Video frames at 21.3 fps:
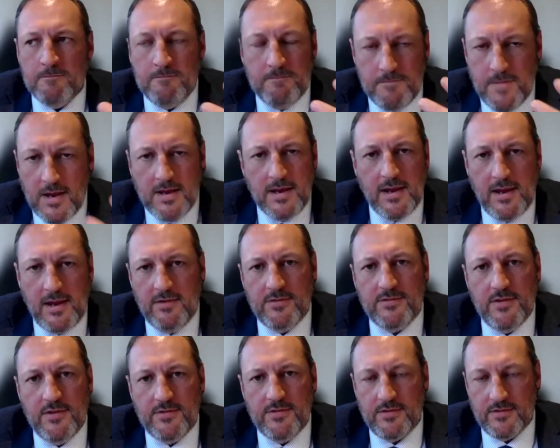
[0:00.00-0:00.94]
many
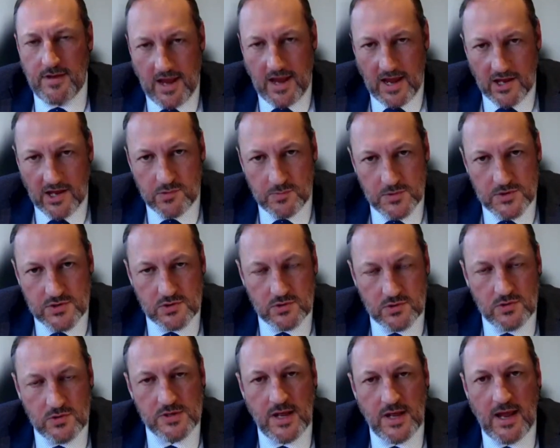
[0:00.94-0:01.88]
instances it has
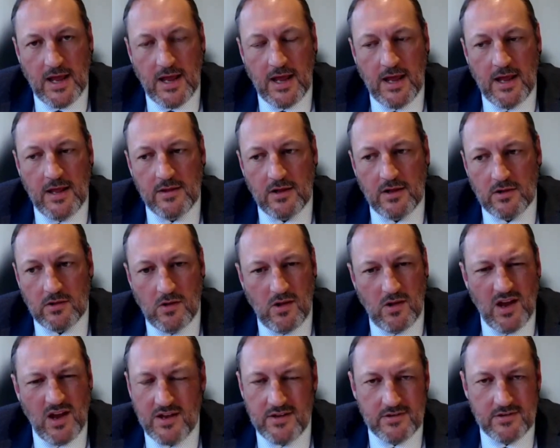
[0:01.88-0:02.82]
matured, and the
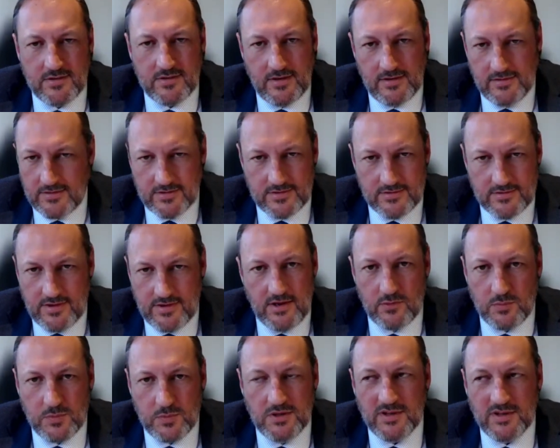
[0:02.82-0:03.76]
client just
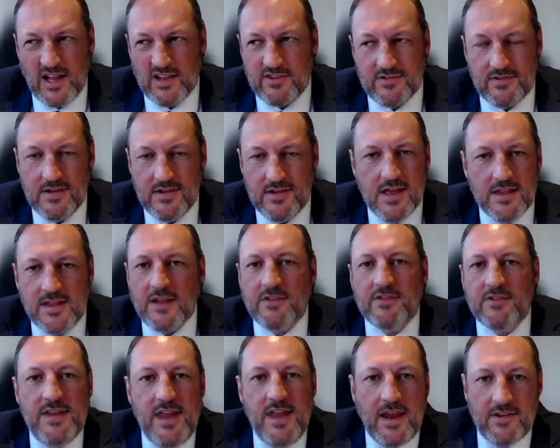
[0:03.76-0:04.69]
thinks, well, that's
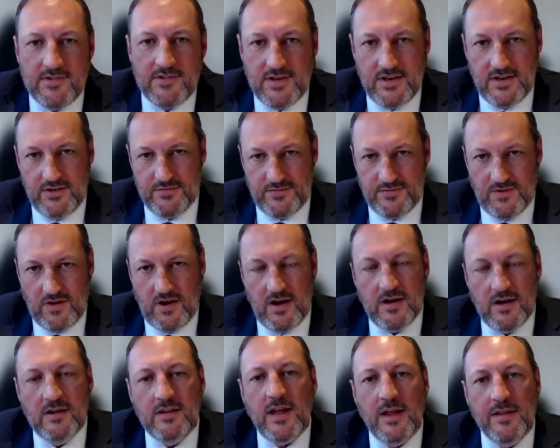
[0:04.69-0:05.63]
next year's
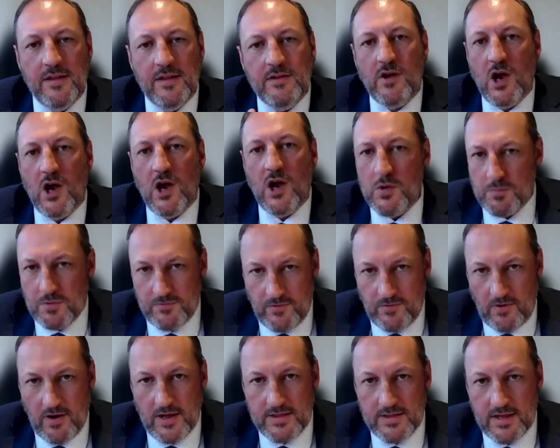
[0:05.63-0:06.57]
file, and they don't
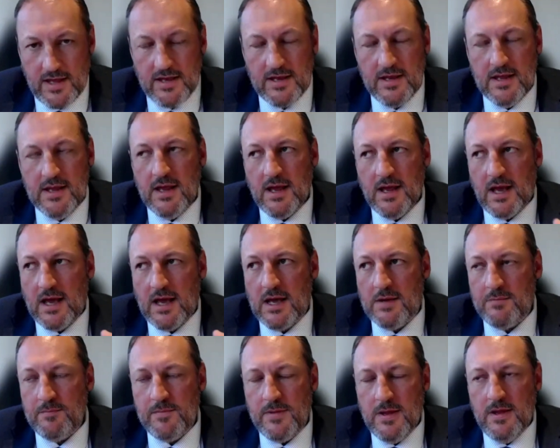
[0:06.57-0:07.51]
provide that.
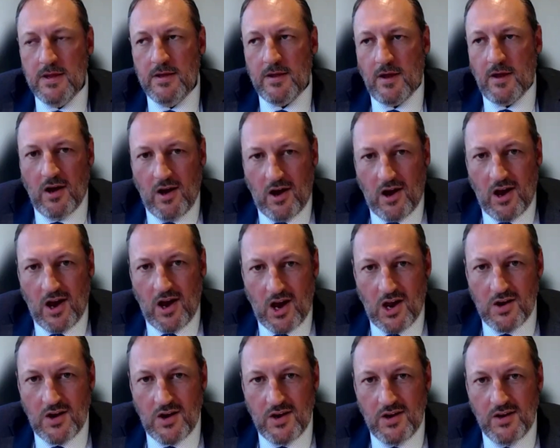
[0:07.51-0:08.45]
In
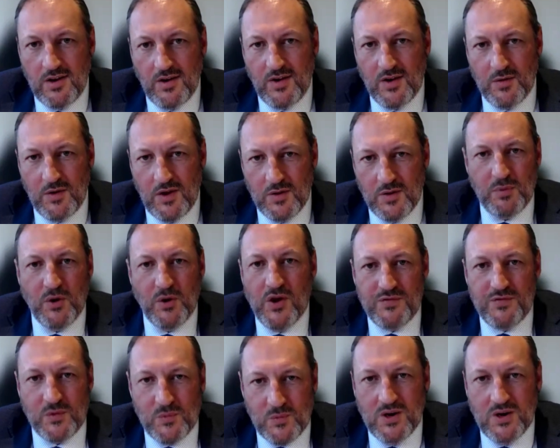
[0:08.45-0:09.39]
a
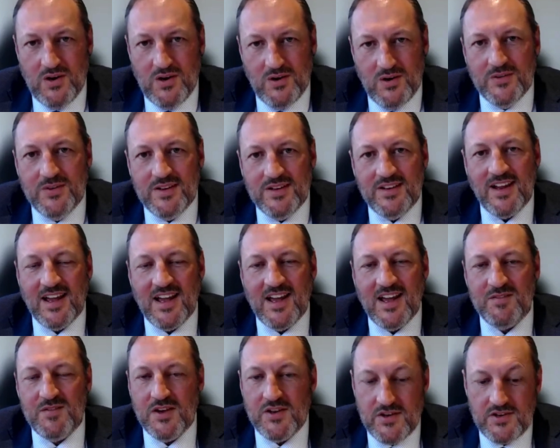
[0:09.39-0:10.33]
perfect world,
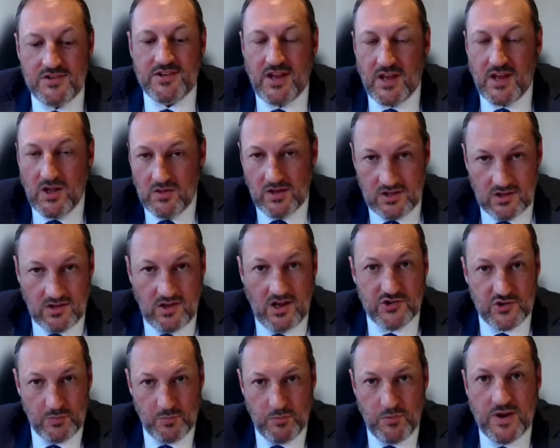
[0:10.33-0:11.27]
you tell the
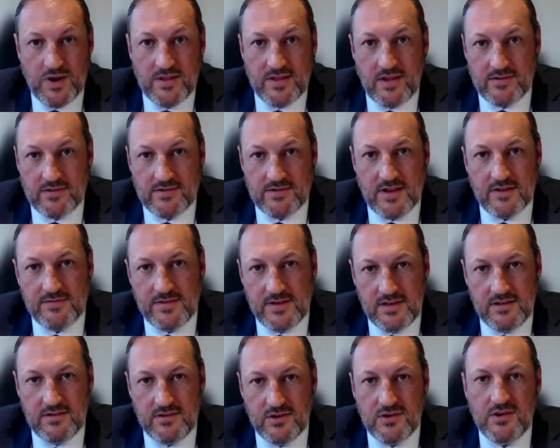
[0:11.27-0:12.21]
clients to bring that stuff
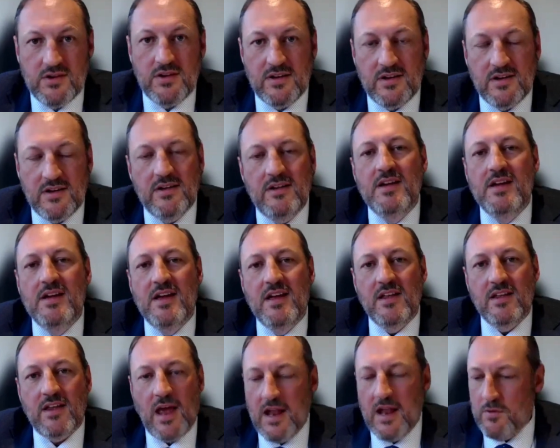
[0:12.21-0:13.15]
into you,
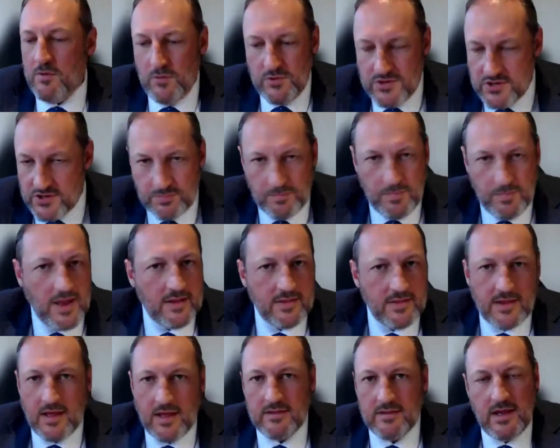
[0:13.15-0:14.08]
and it would just
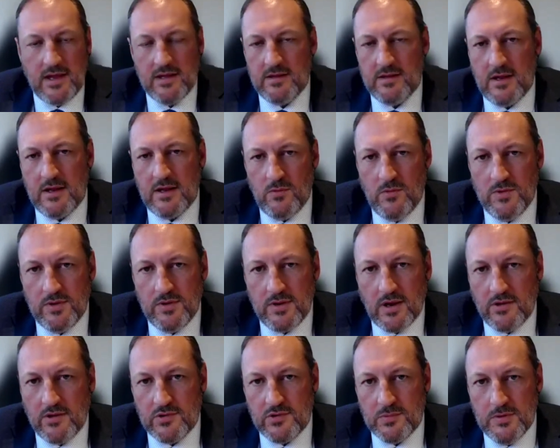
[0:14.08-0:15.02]
make that audit
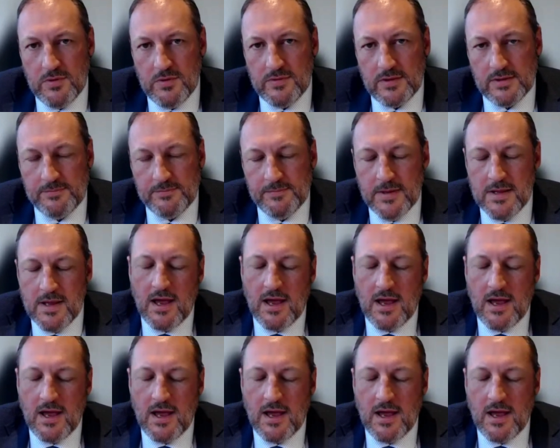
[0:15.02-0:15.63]
go smoother.